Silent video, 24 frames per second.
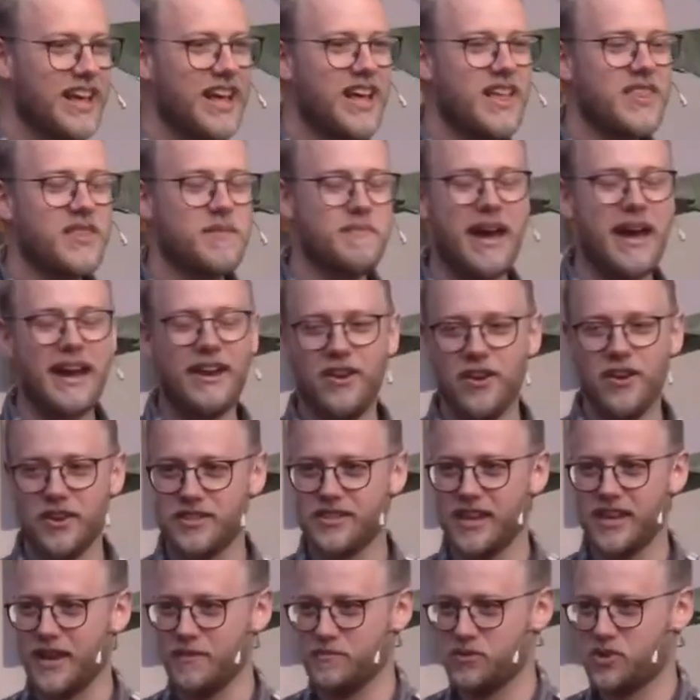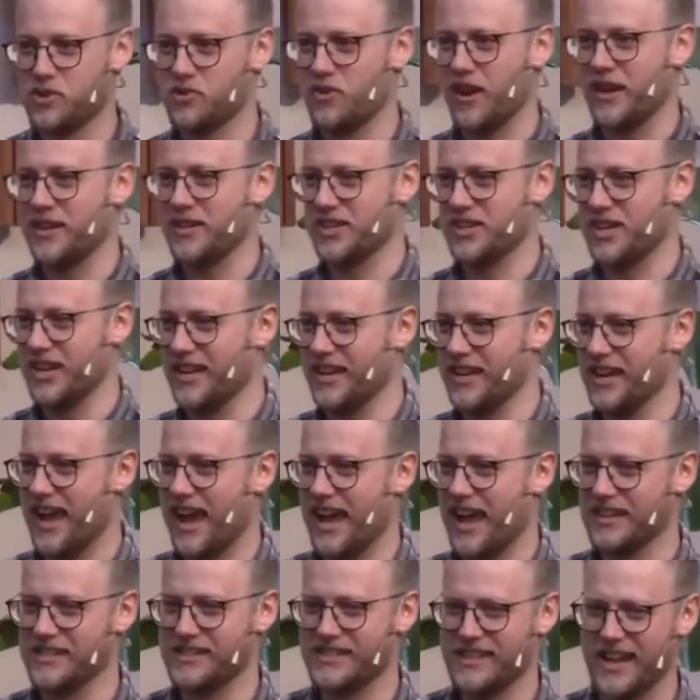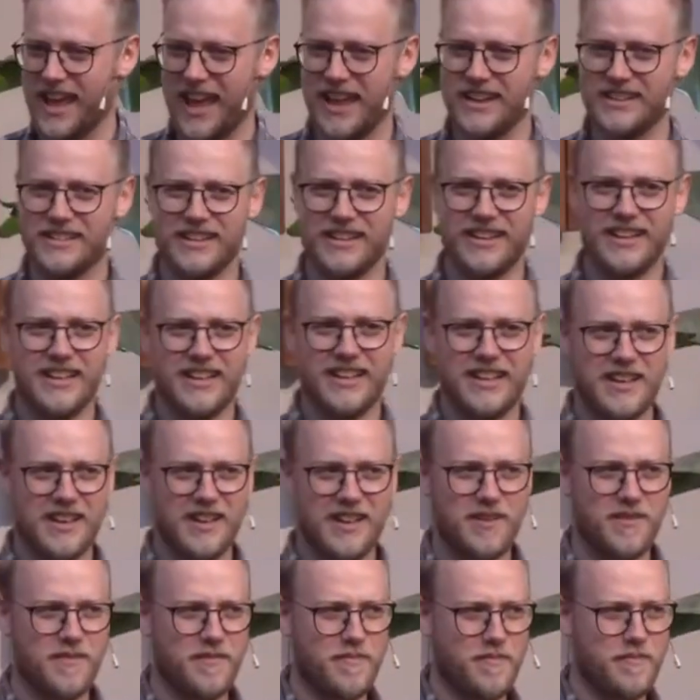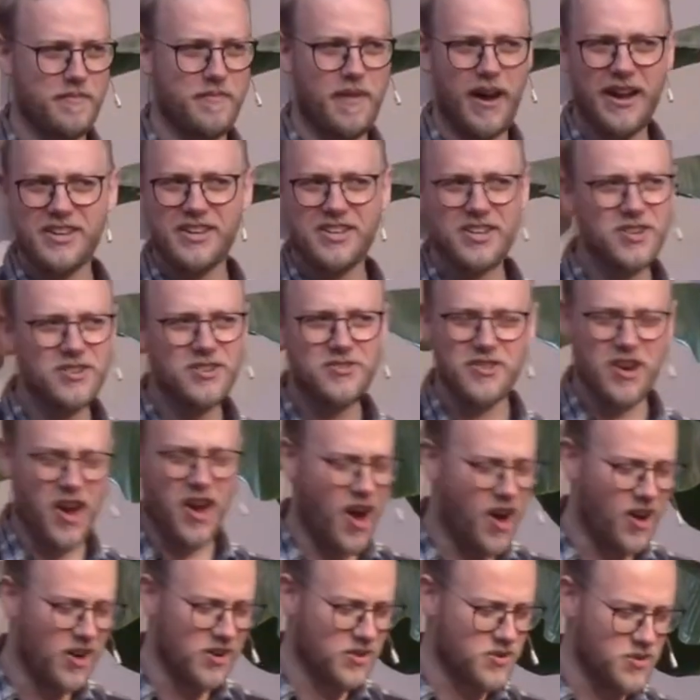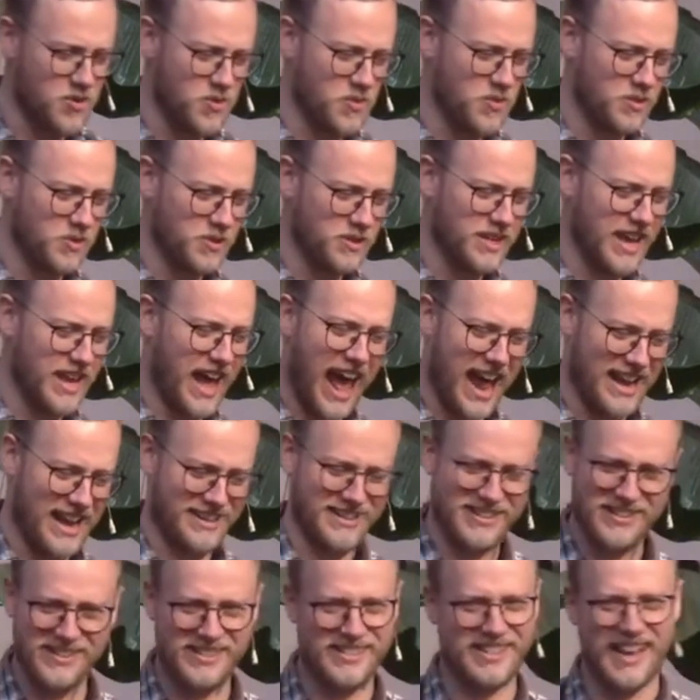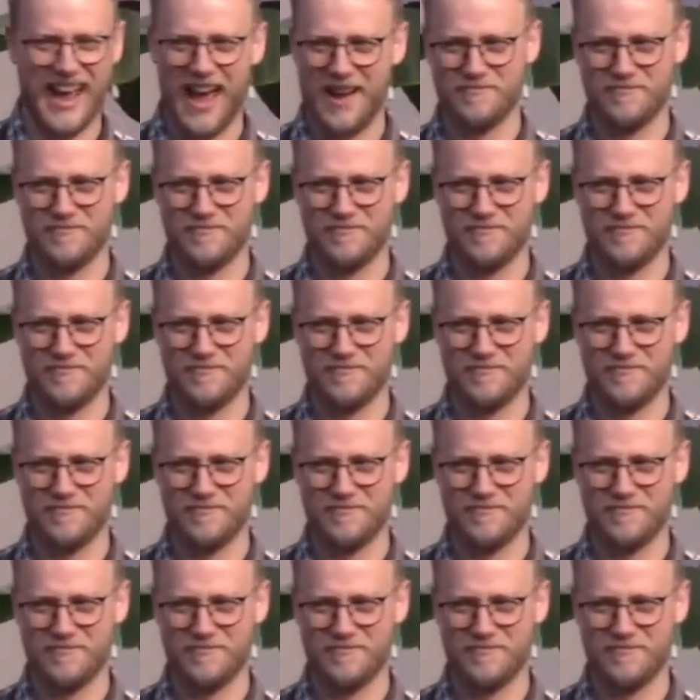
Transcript: The man looked at him strangely and said, "My children aren't called Anders and